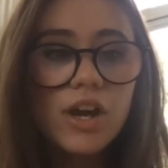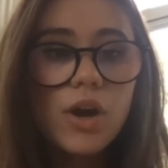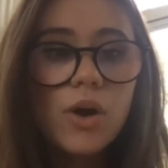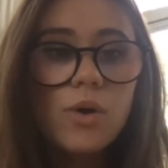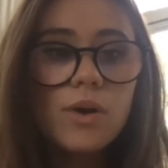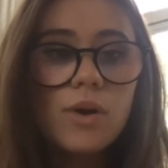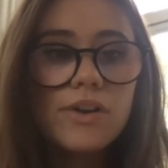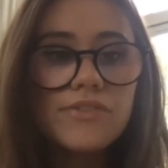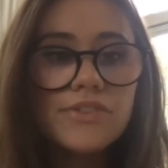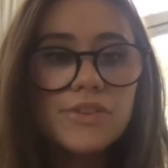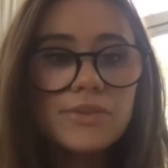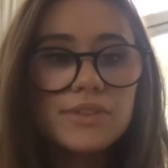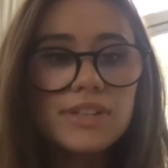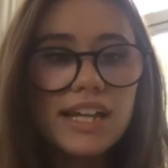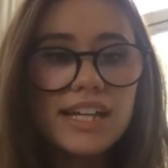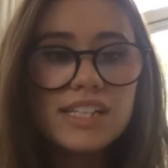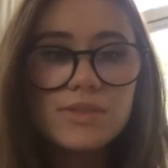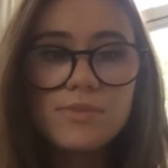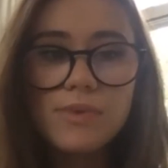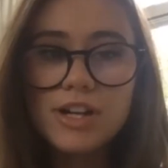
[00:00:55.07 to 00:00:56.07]
or if you would
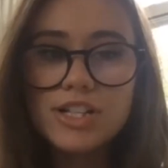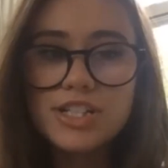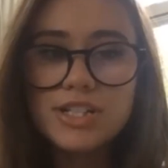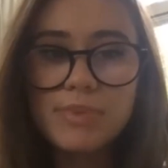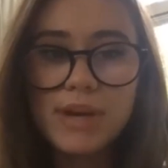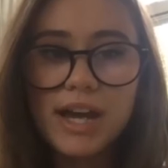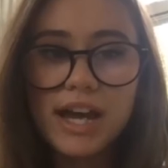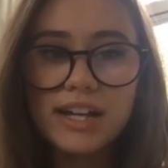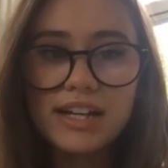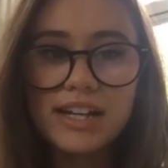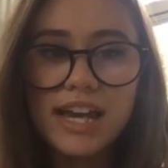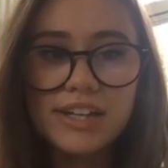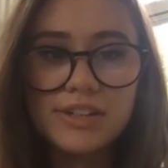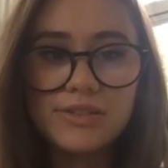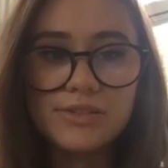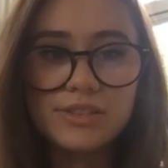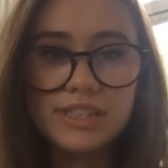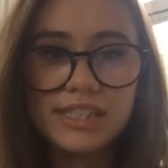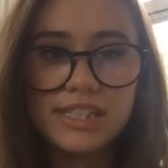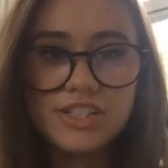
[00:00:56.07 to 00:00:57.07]
like to watch it back at
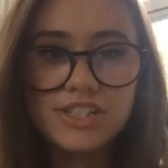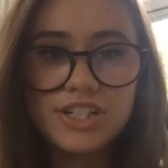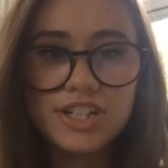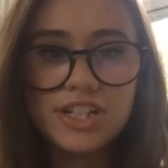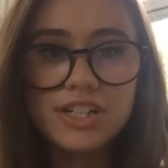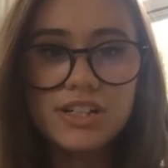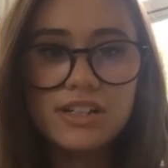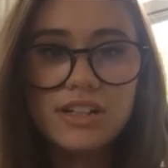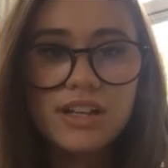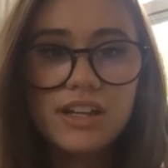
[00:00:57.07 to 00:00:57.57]
your leisure.